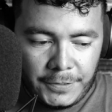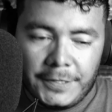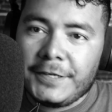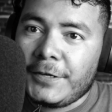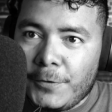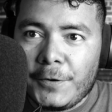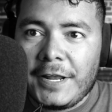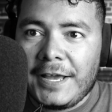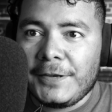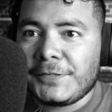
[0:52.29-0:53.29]
the
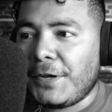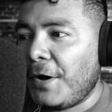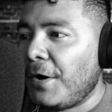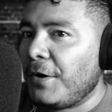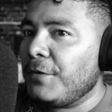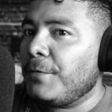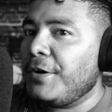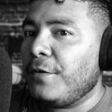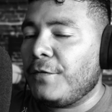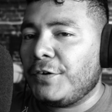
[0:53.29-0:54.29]
courthouse all the way
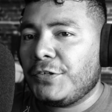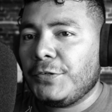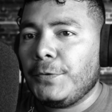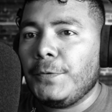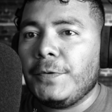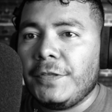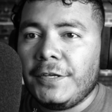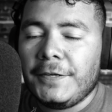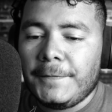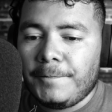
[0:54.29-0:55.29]
over to
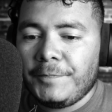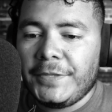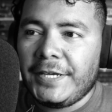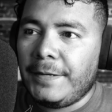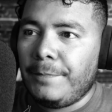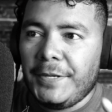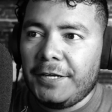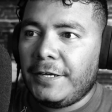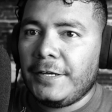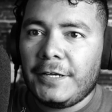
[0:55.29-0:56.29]
the
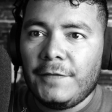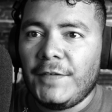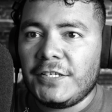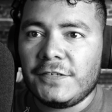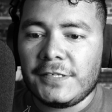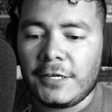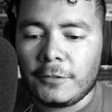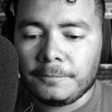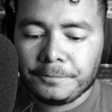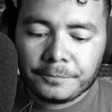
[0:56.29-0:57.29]
big convention center.
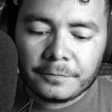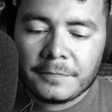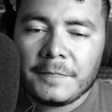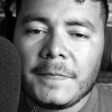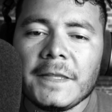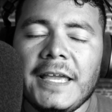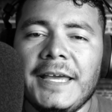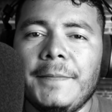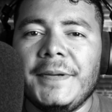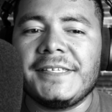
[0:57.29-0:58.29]

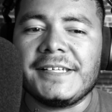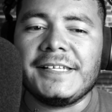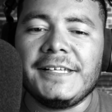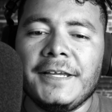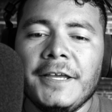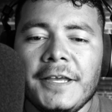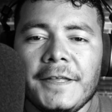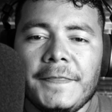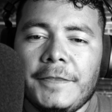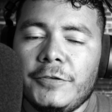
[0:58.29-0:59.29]
And basically,
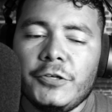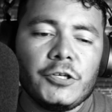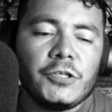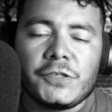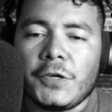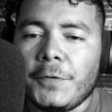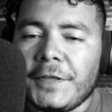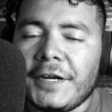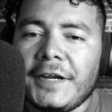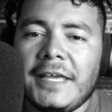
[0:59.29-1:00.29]
you could just go
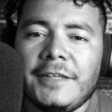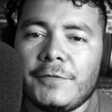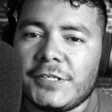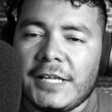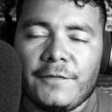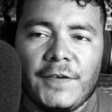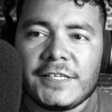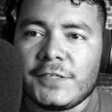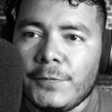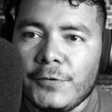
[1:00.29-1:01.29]
there, and there was like
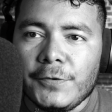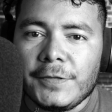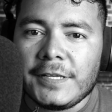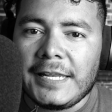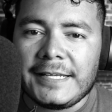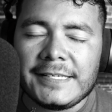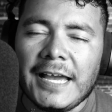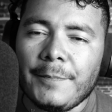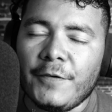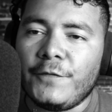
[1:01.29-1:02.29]
festival like
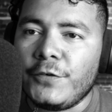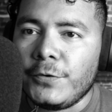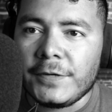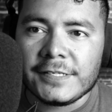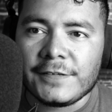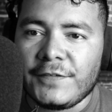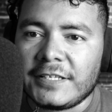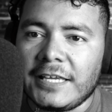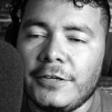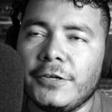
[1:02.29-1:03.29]
type of food and stuff like
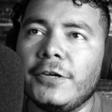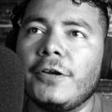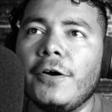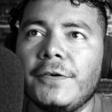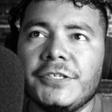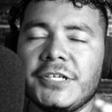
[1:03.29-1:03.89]
that. You could go and